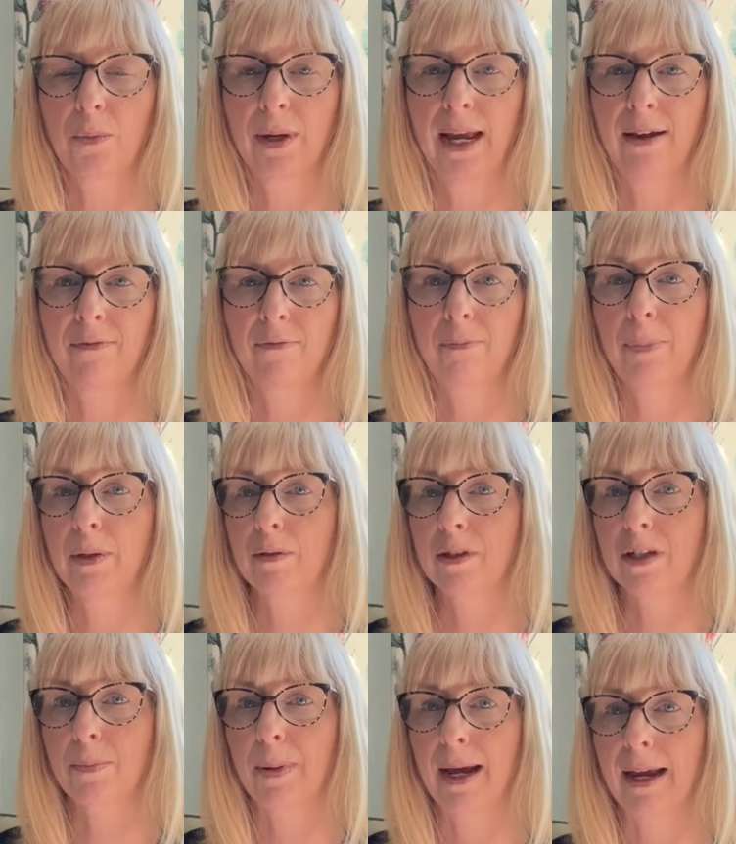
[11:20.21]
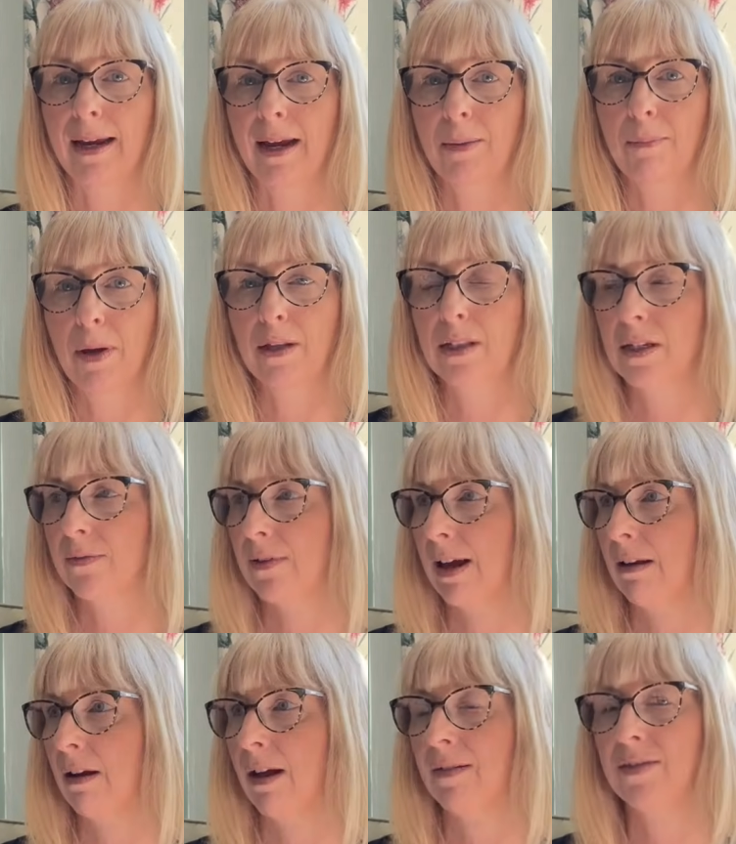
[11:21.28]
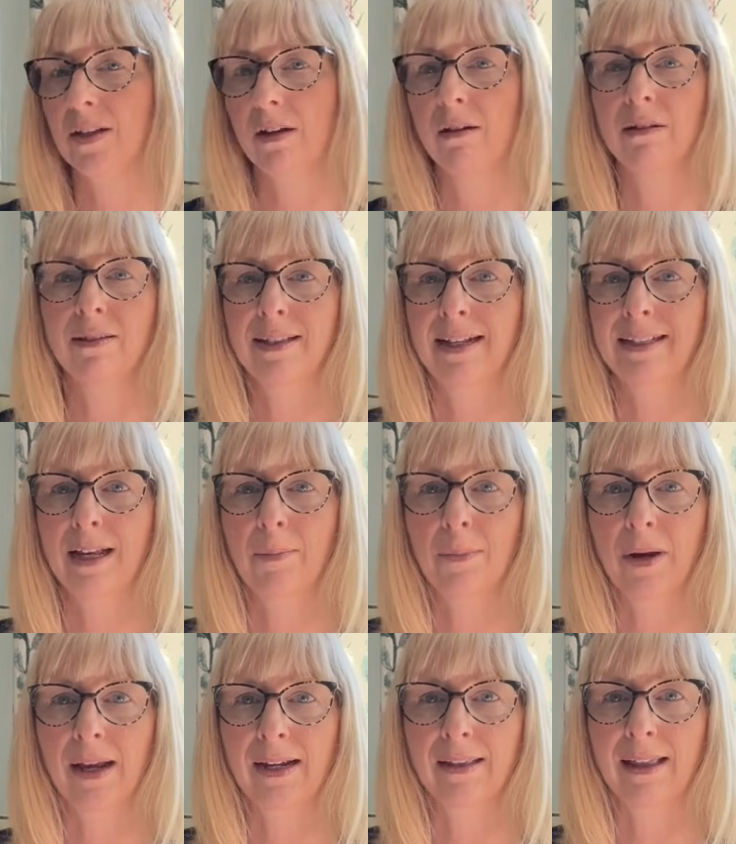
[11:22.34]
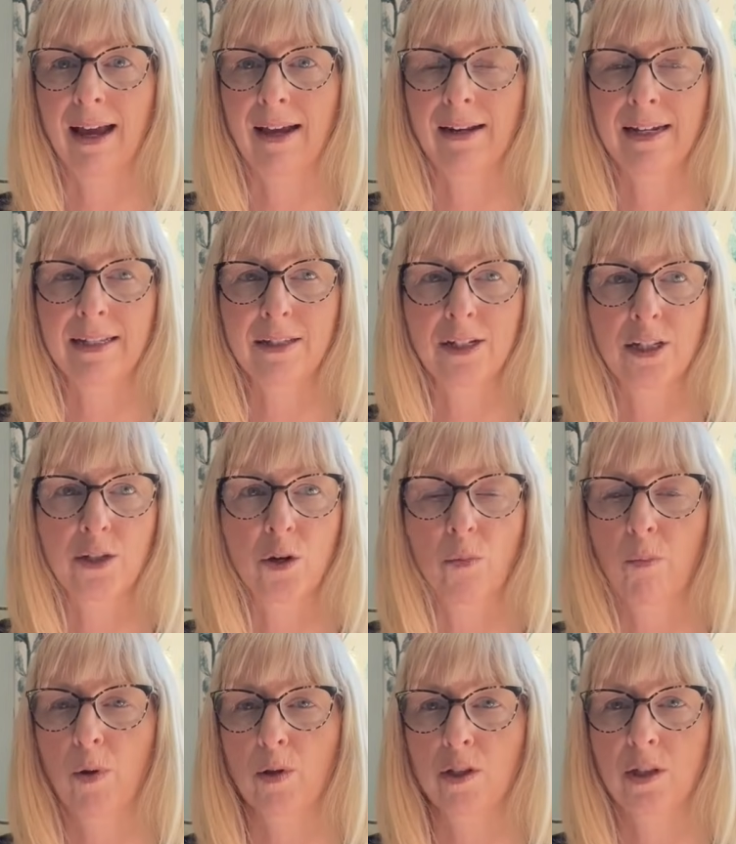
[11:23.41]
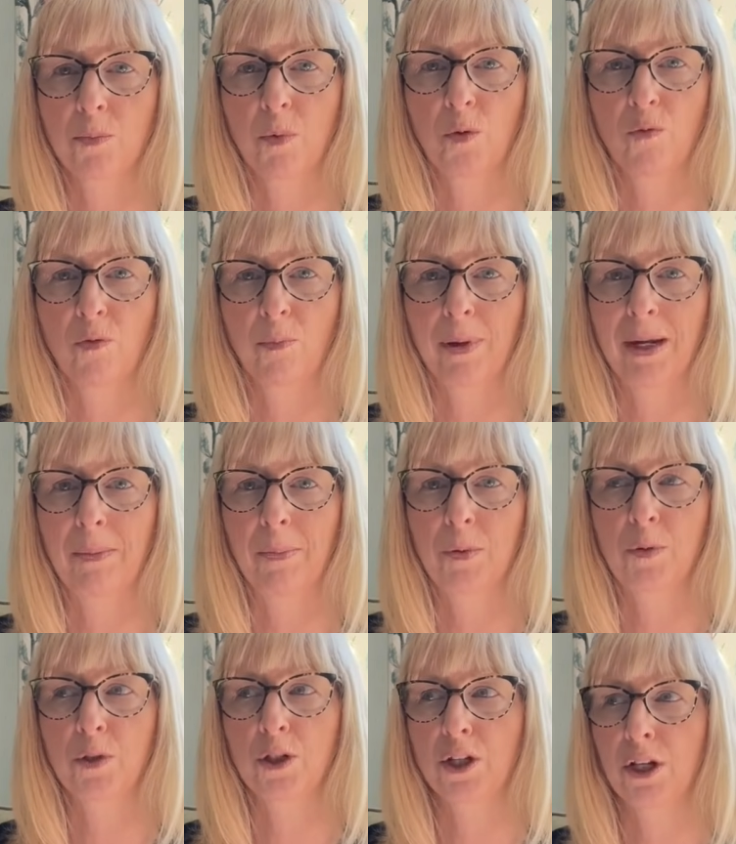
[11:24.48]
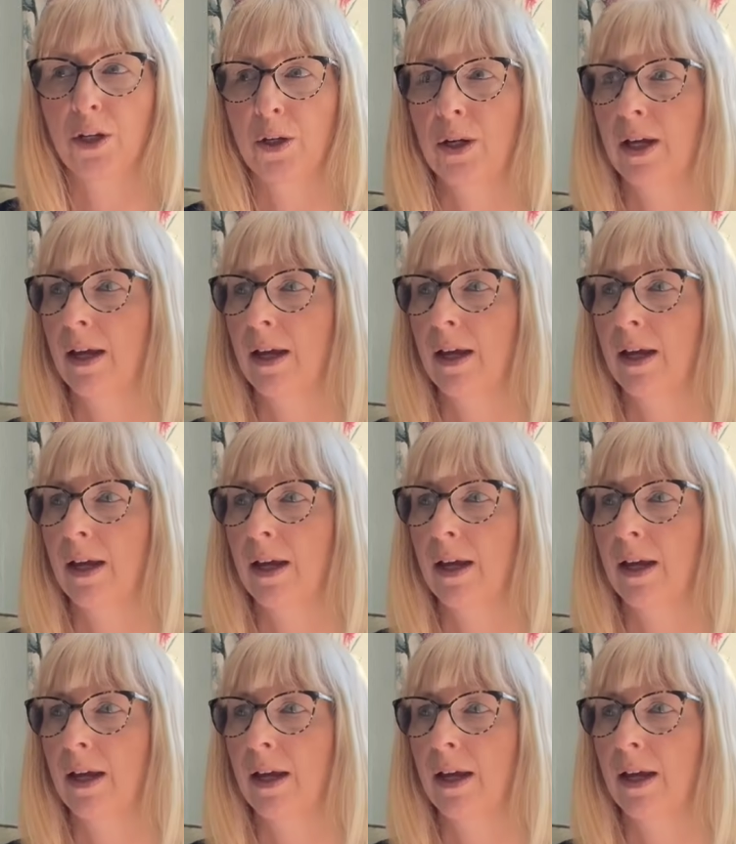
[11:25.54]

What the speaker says: We have bills to pay. And most of our lives are set up like that. And it's just not possible for people to